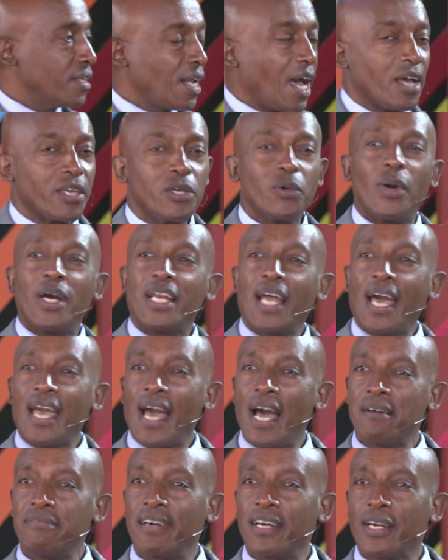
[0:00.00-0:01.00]
Now, you and I
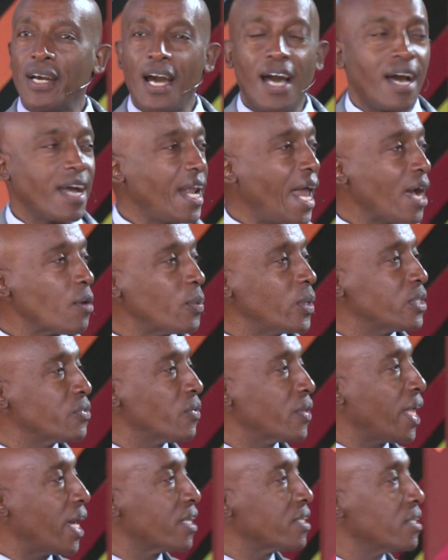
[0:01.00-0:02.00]
have a, a language
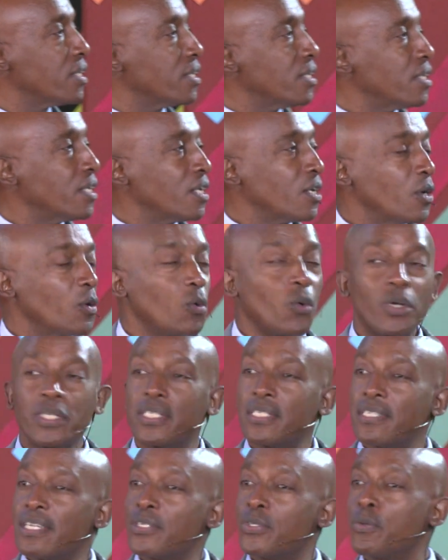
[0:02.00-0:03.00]
for that.
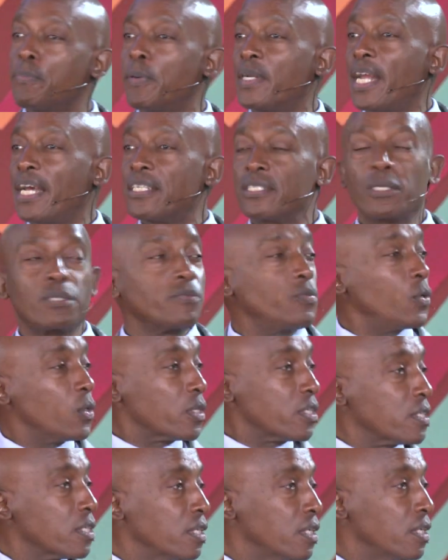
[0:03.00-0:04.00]
What is a supernatural
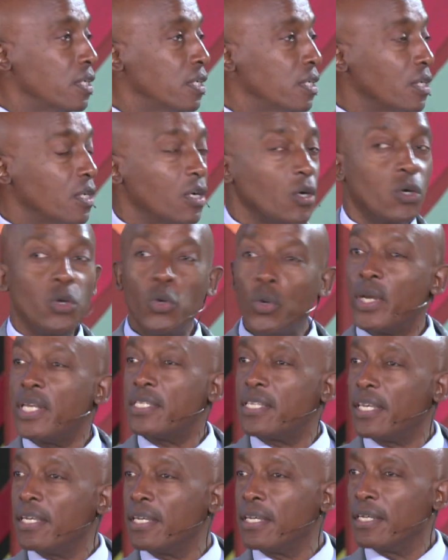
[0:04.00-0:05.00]
force? Who
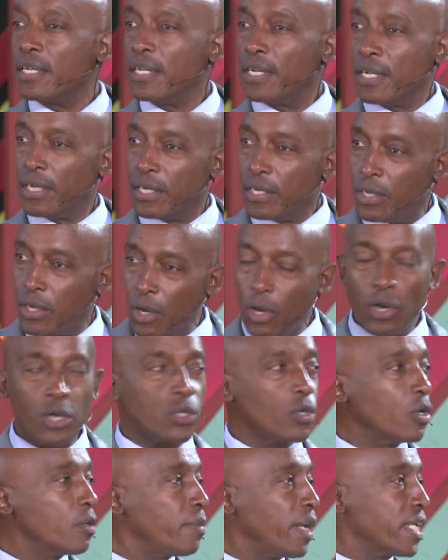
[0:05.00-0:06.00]
is he?
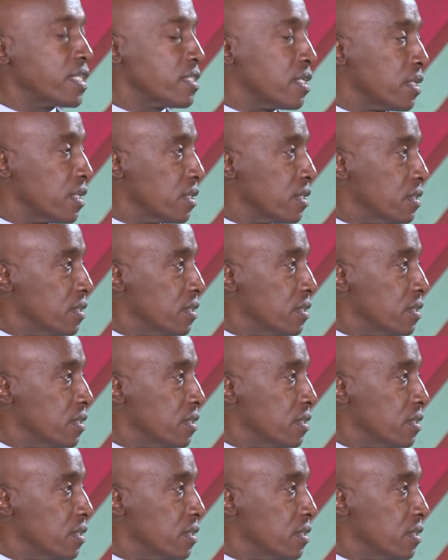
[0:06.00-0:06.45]
God Almighty.